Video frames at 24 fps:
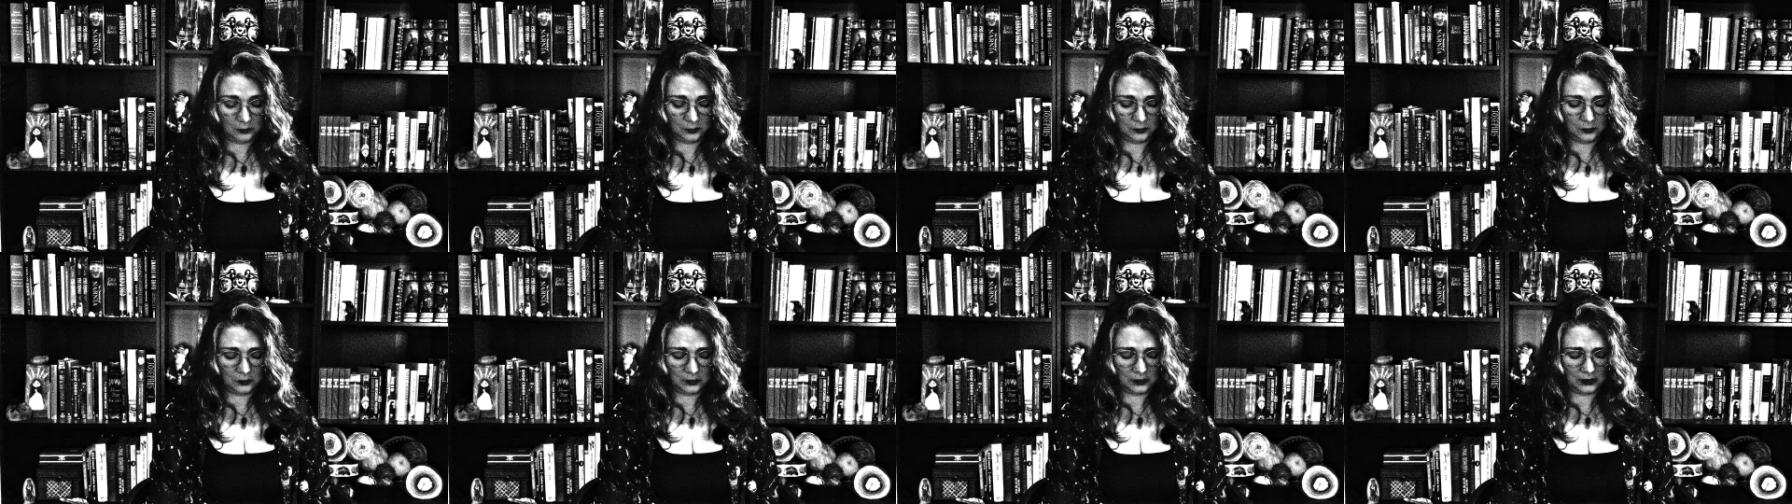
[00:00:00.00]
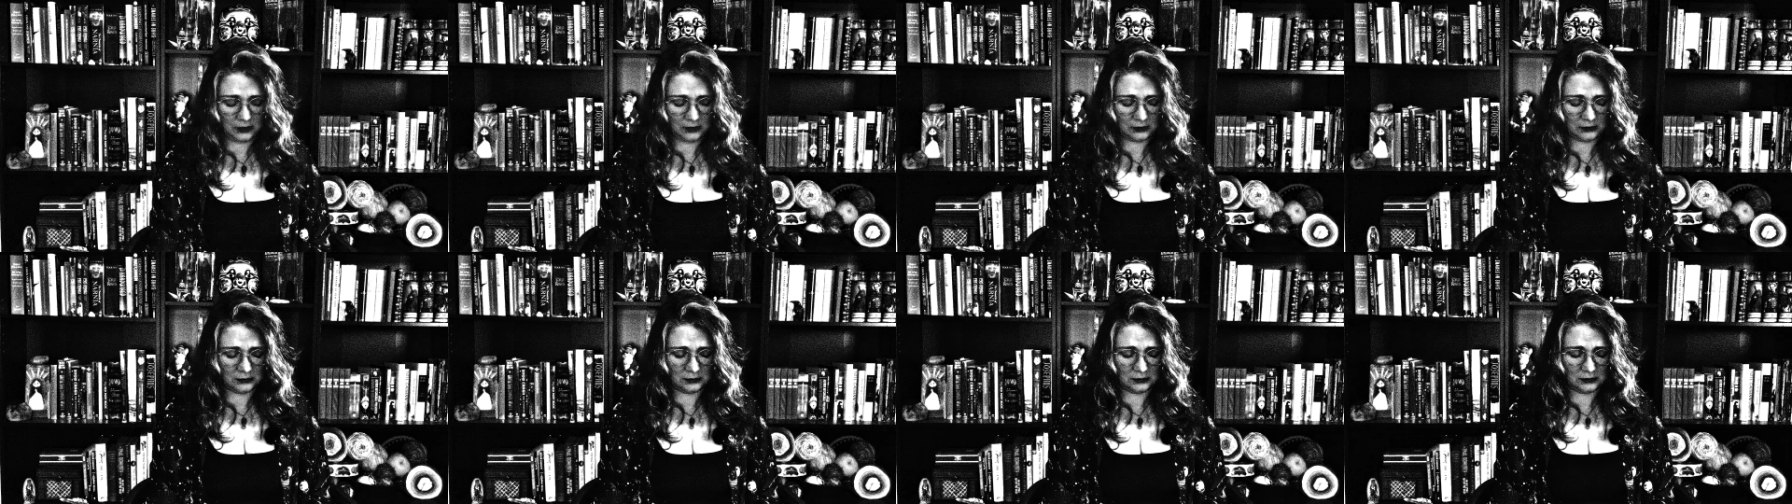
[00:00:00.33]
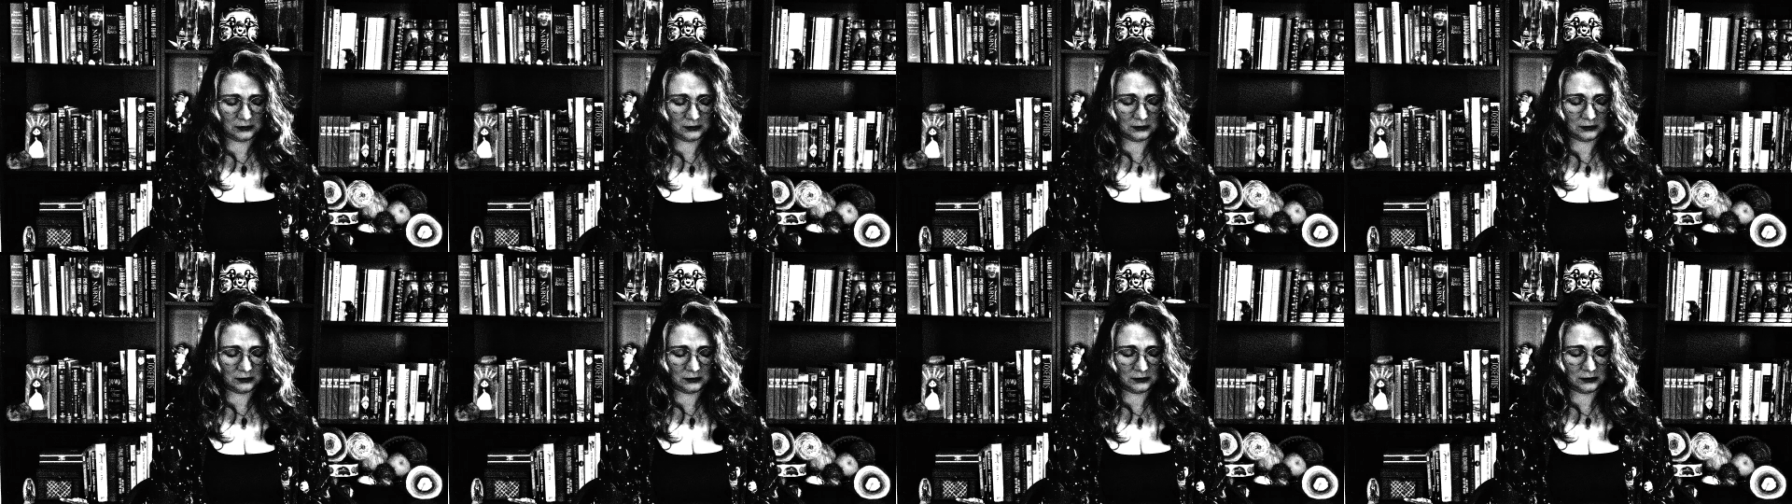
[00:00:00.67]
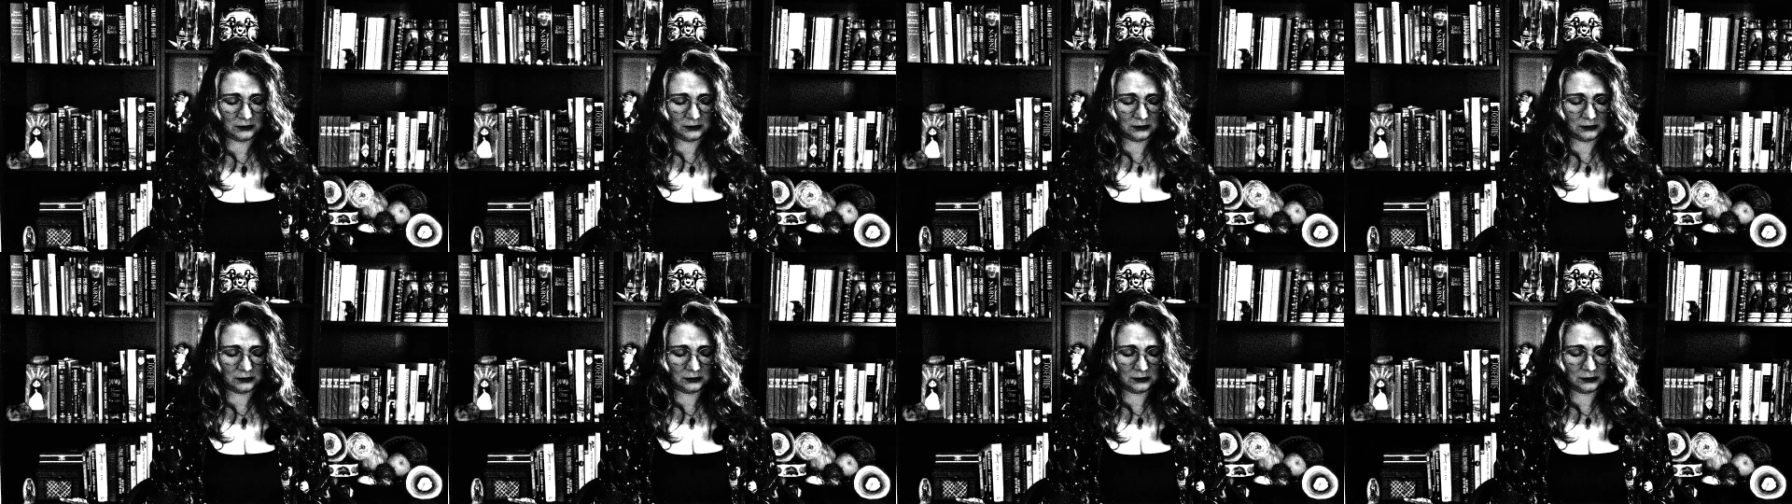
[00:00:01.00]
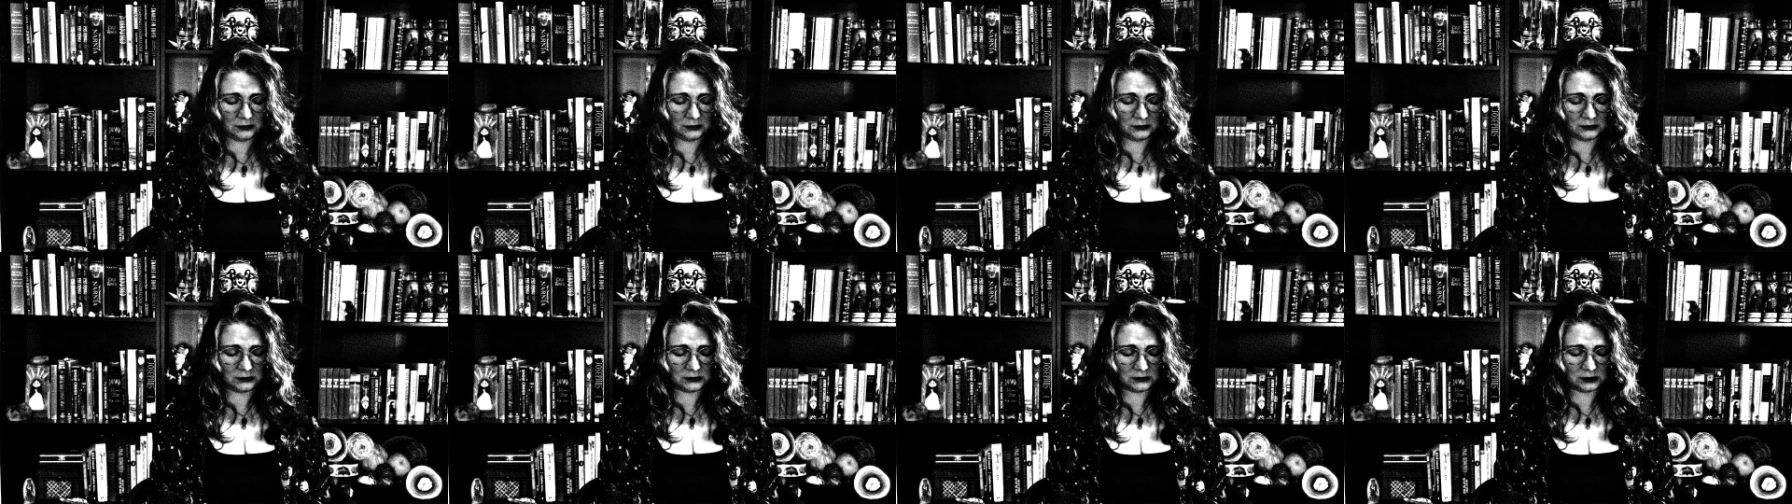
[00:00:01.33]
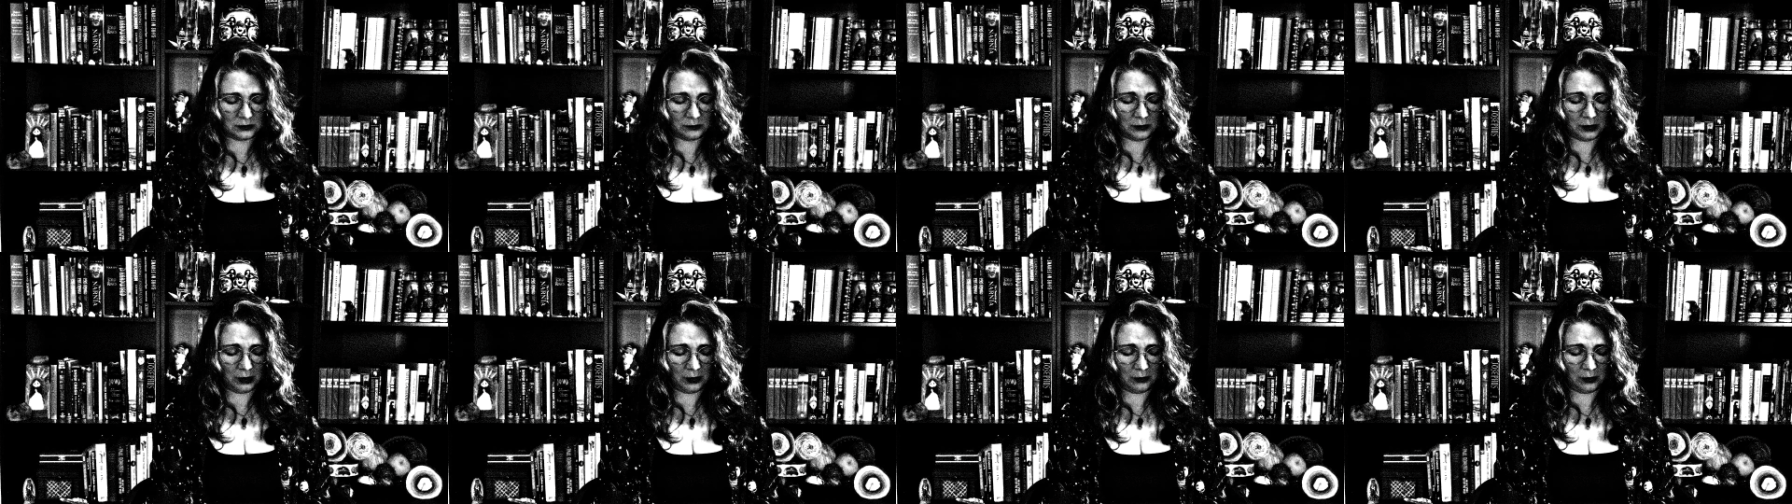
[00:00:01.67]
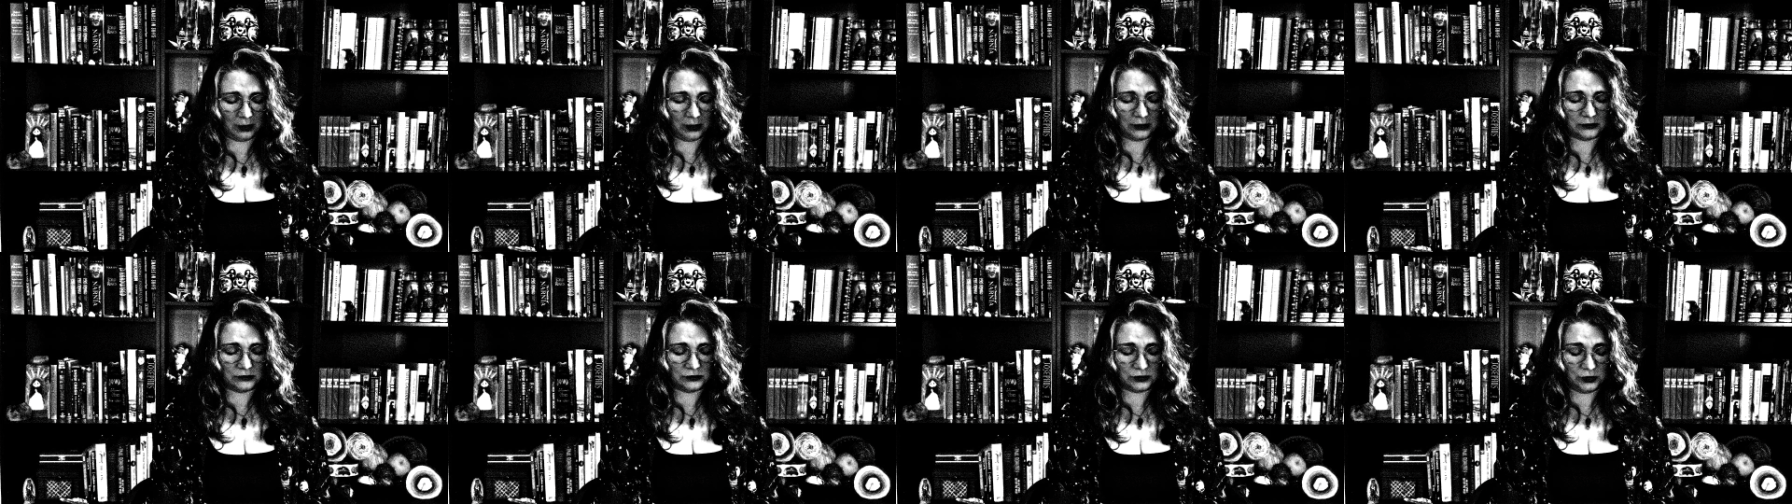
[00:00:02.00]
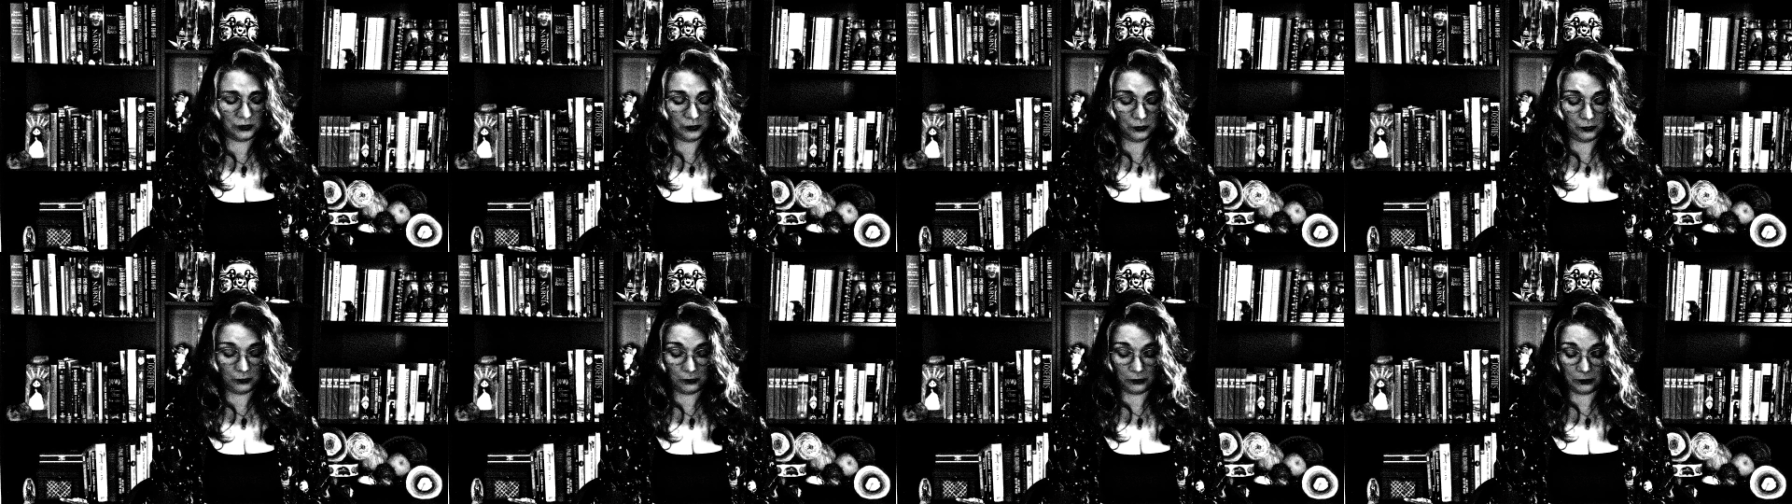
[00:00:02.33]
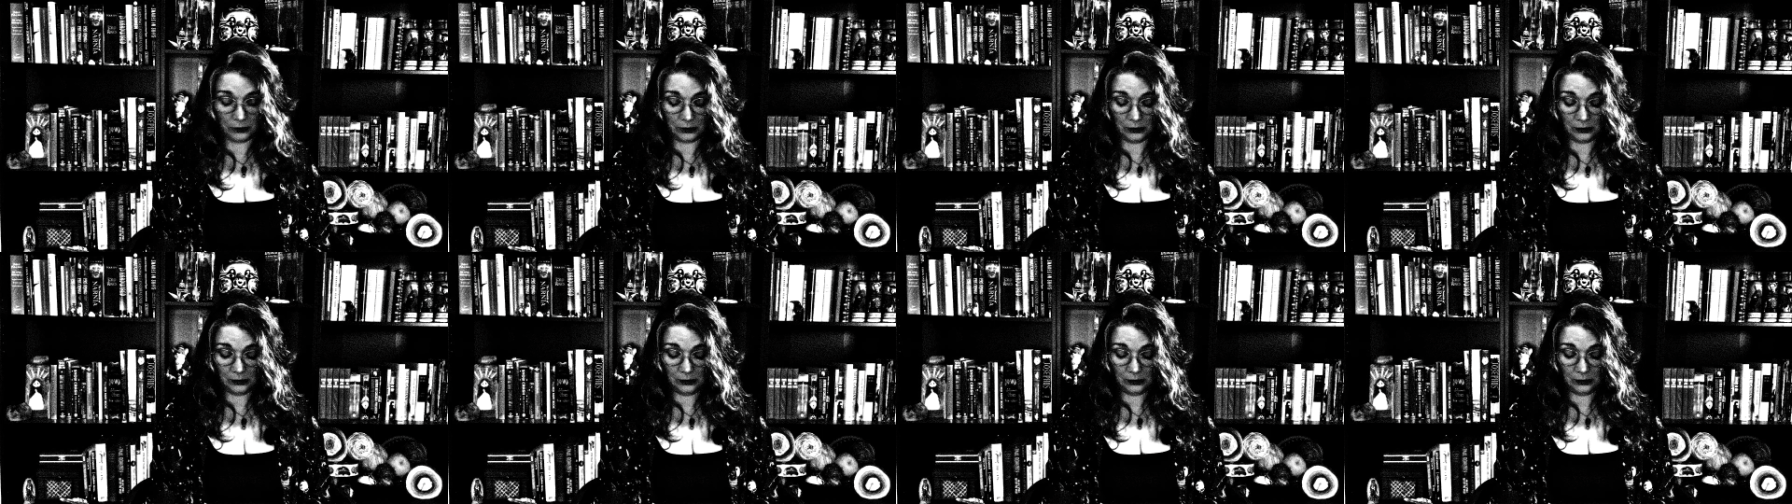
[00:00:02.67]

But somehow I do.